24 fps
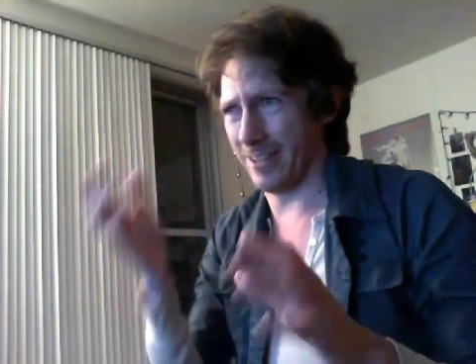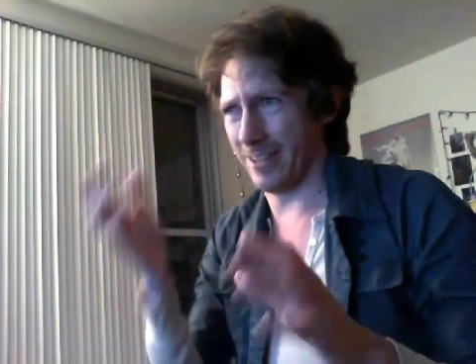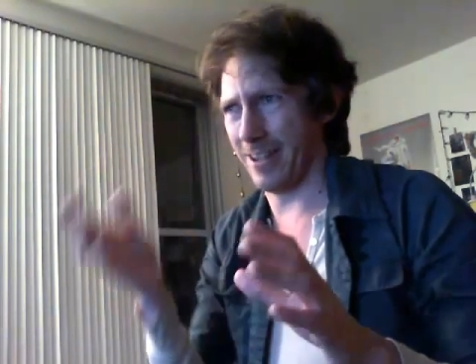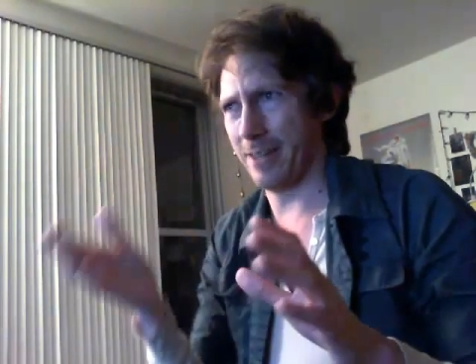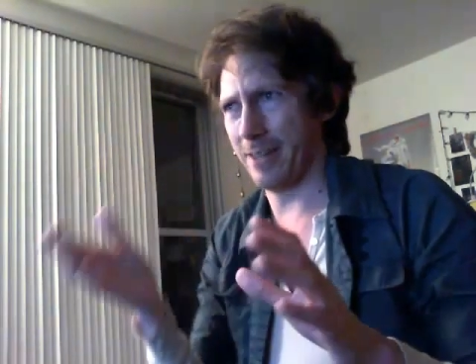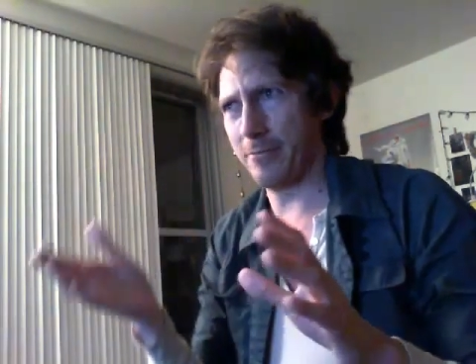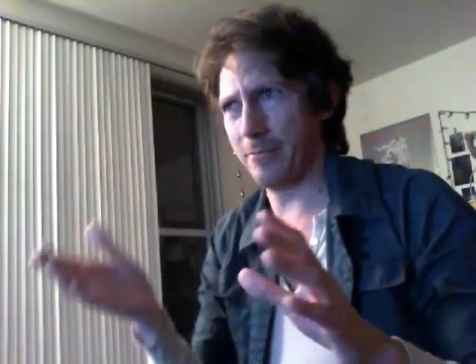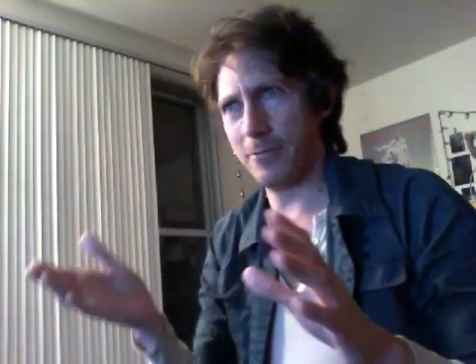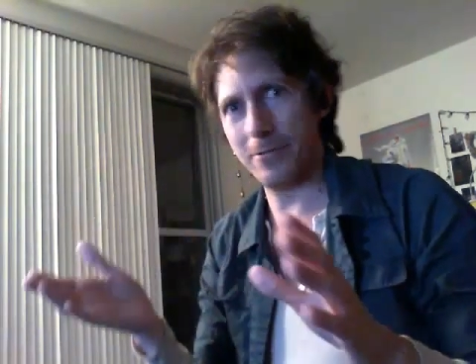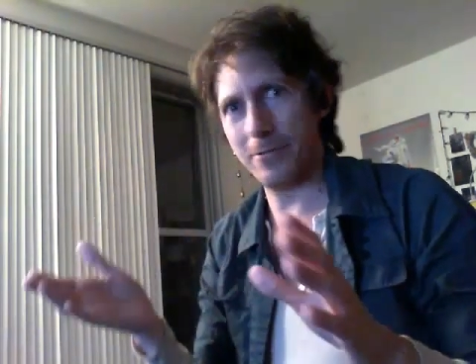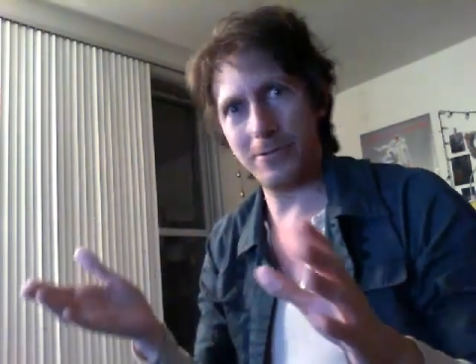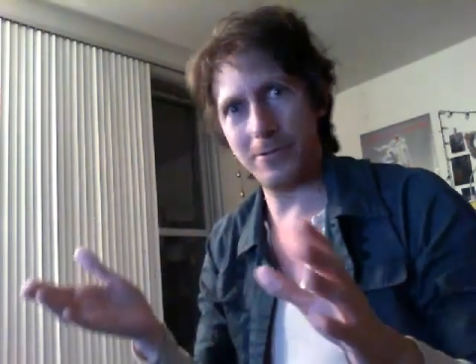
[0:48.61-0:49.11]
I'm
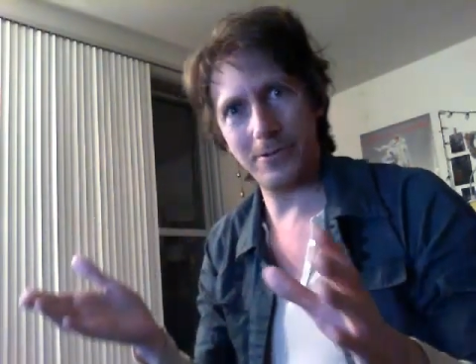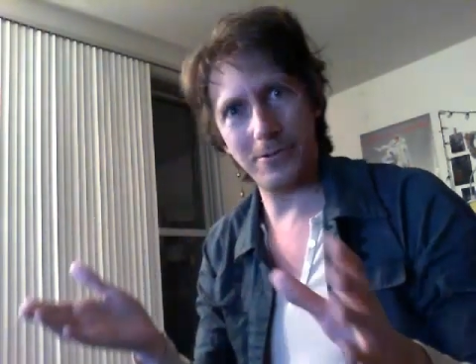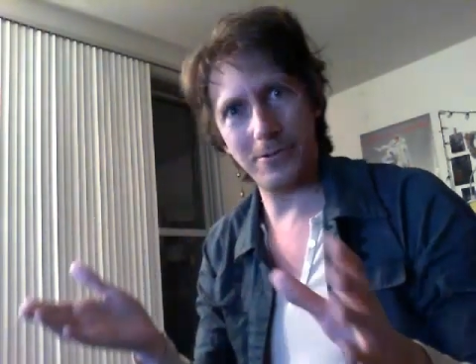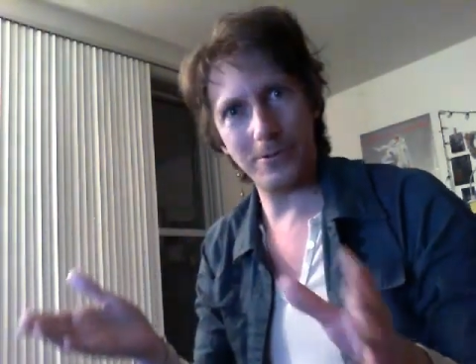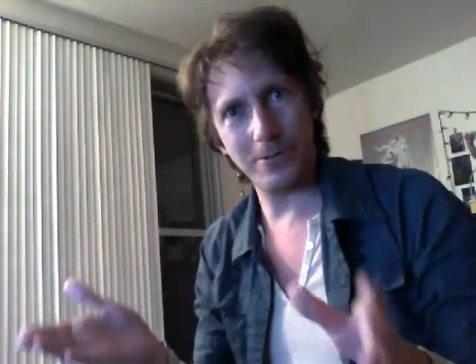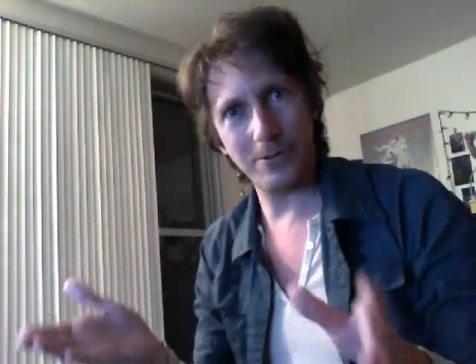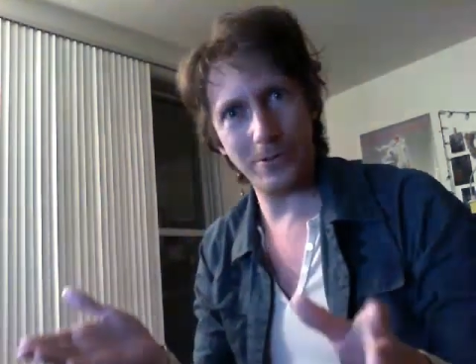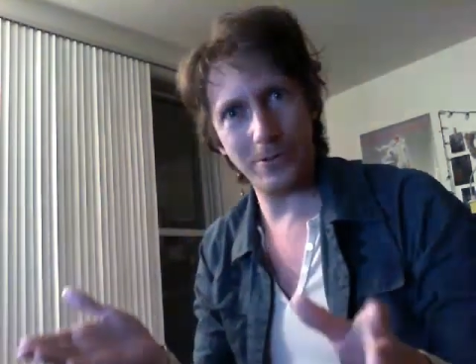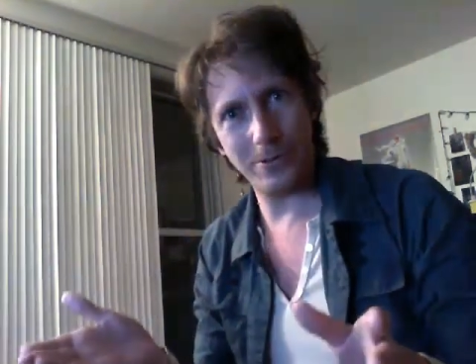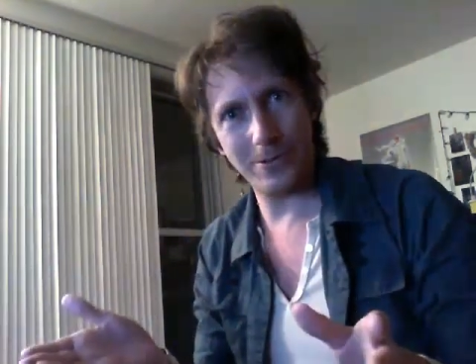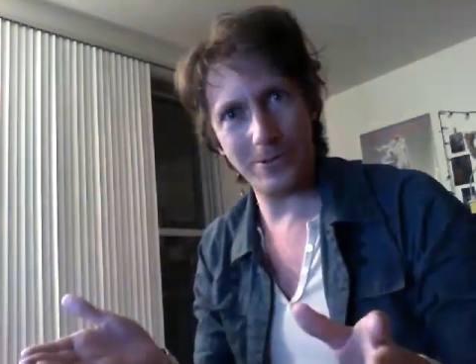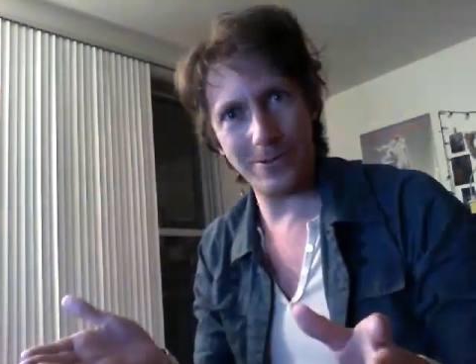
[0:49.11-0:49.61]
going to do a
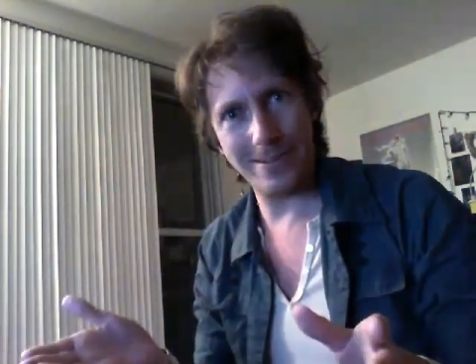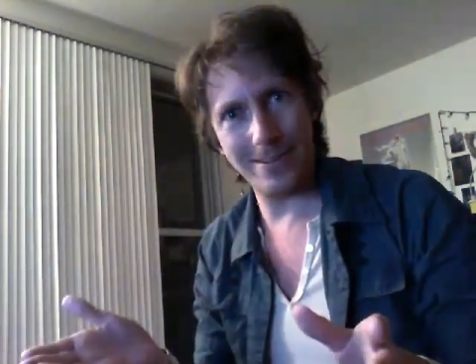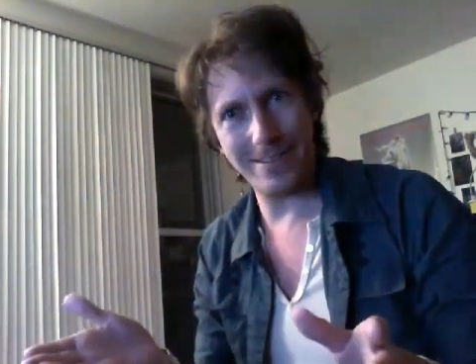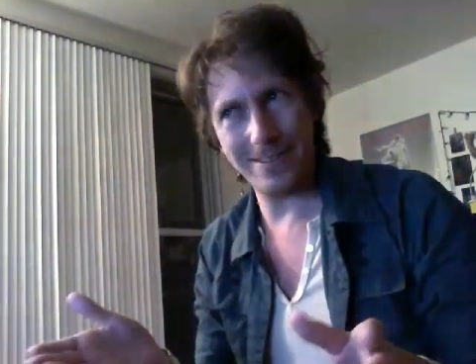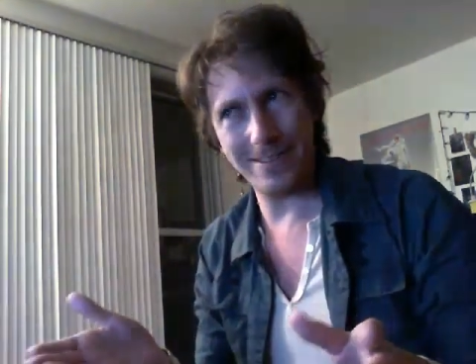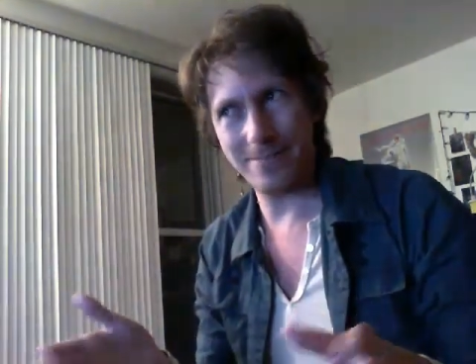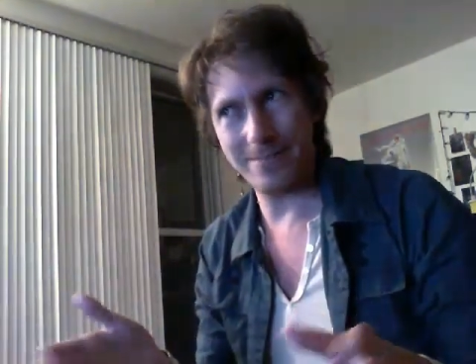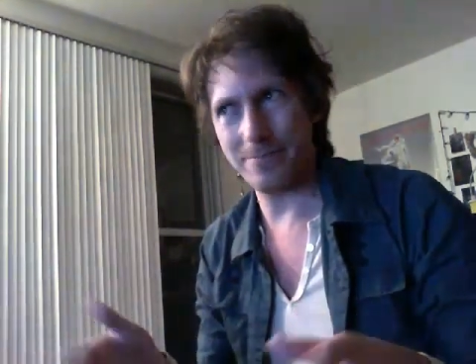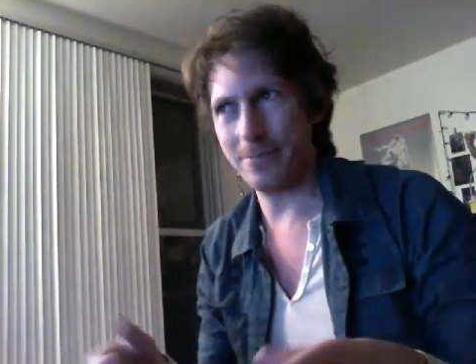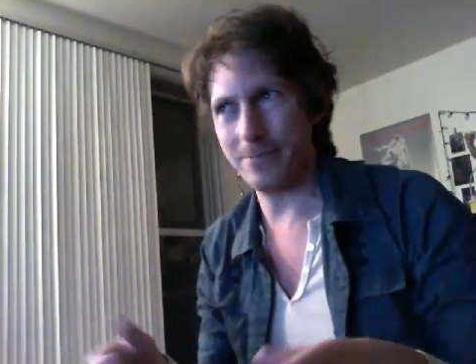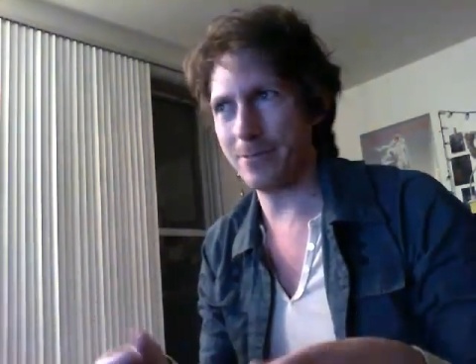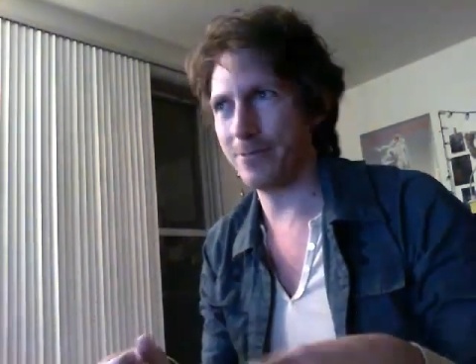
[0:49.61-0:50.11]

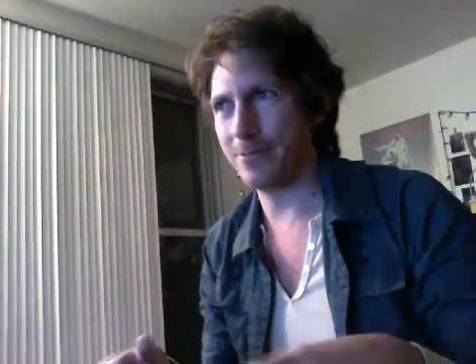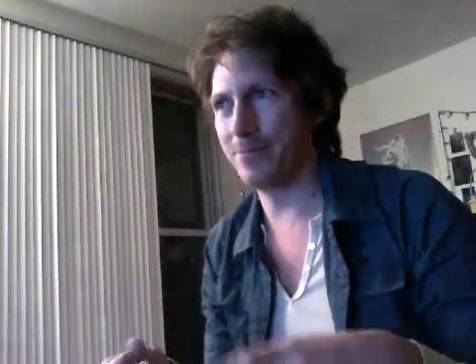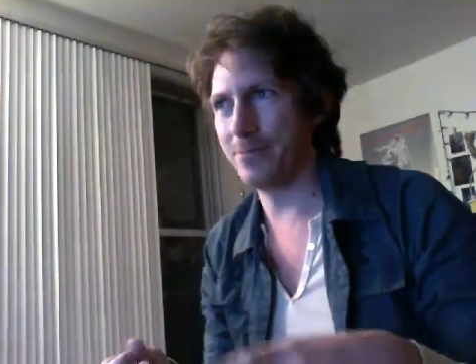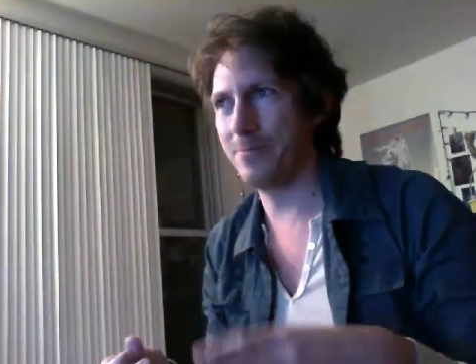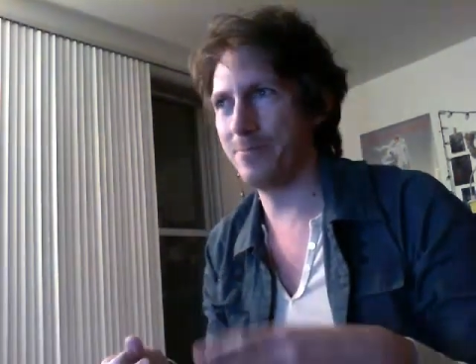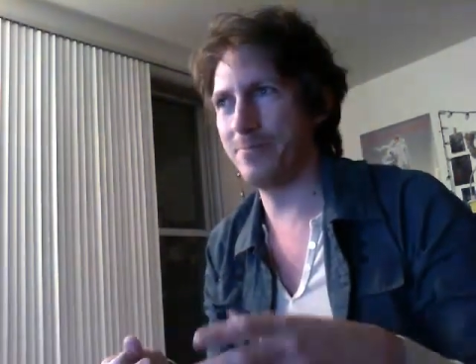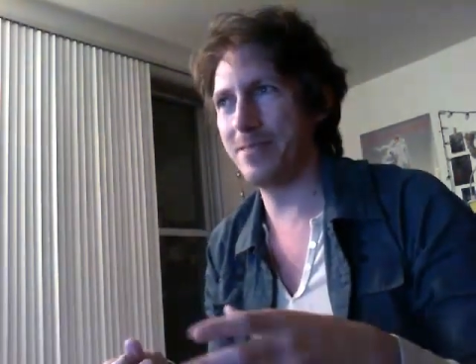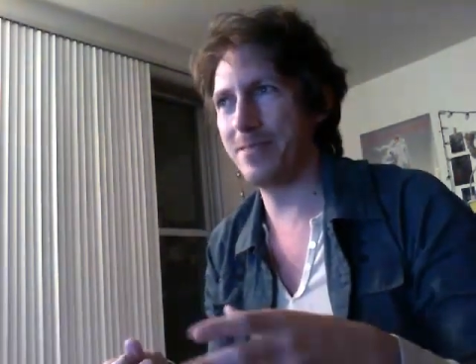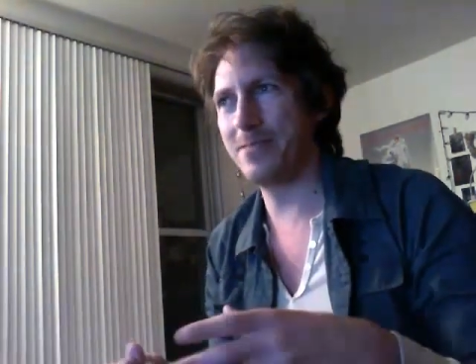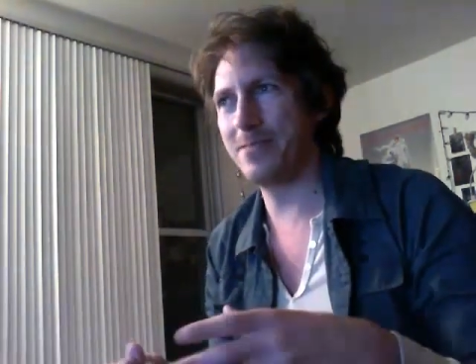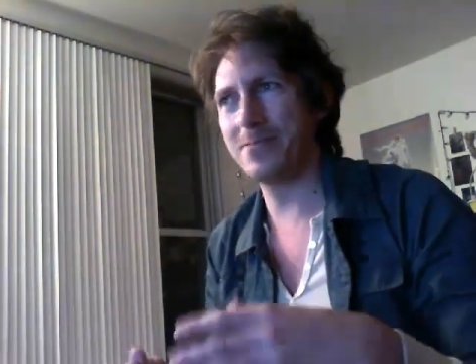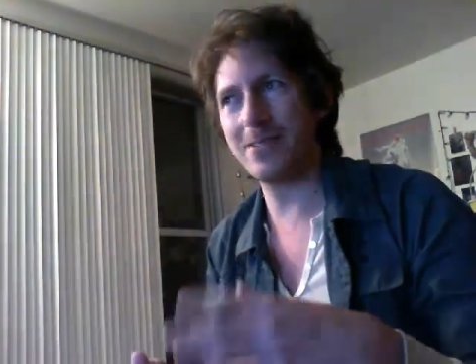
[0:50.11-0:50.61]
stream of
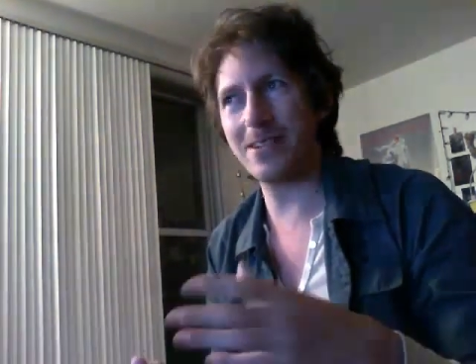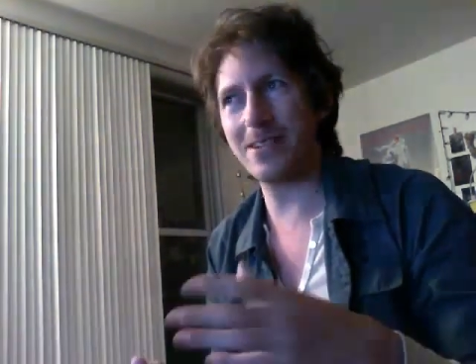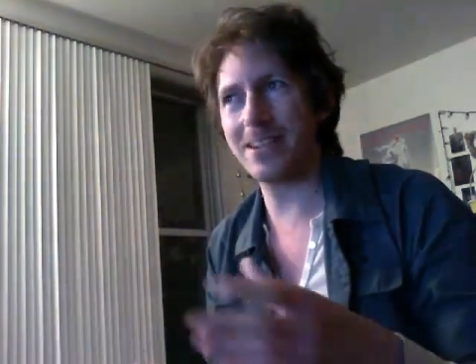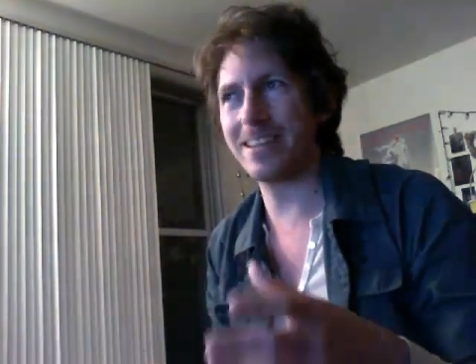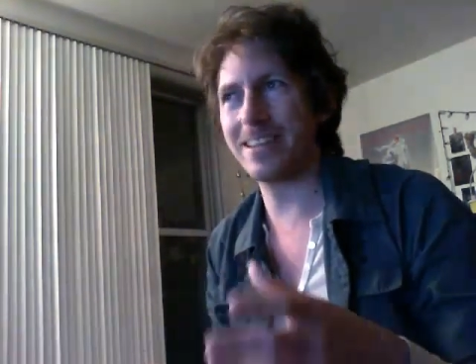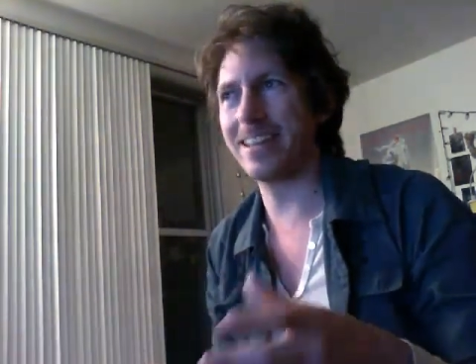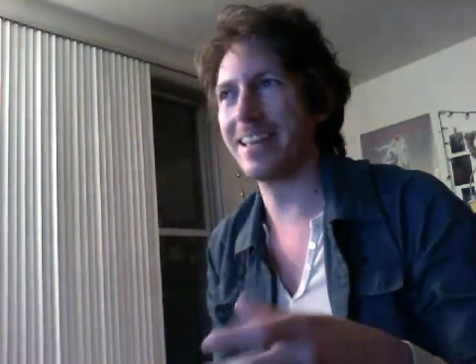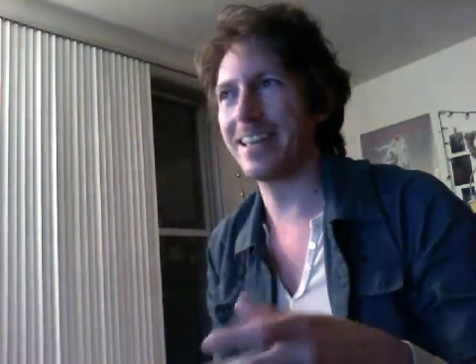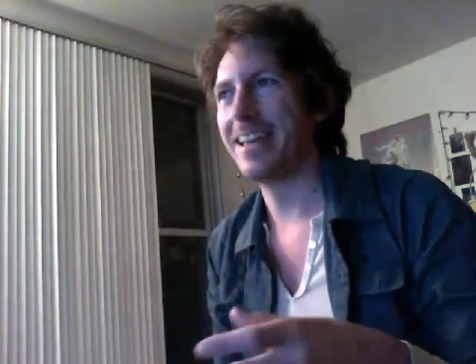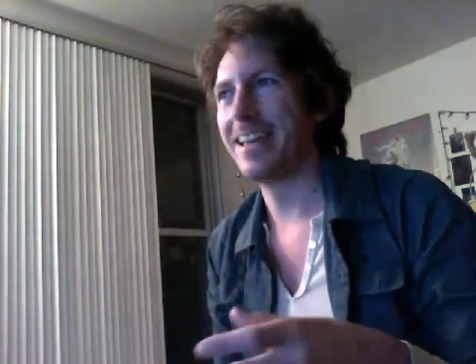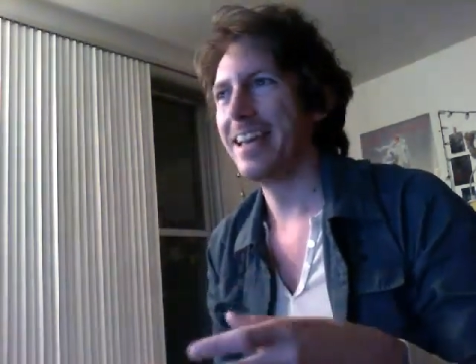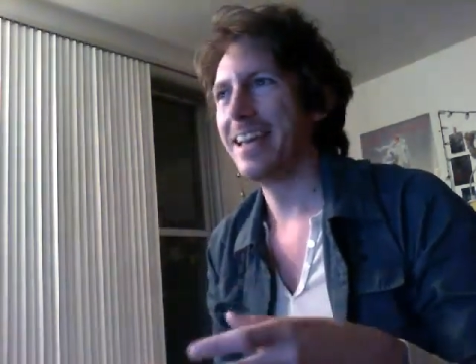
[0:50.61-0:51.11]
me
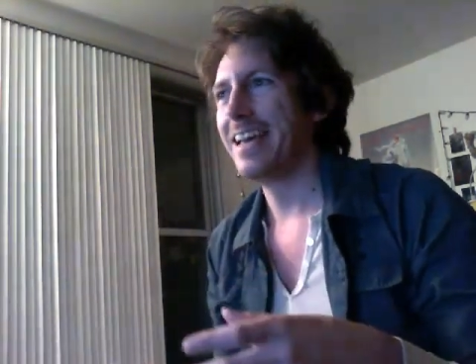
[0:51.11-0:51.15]
working,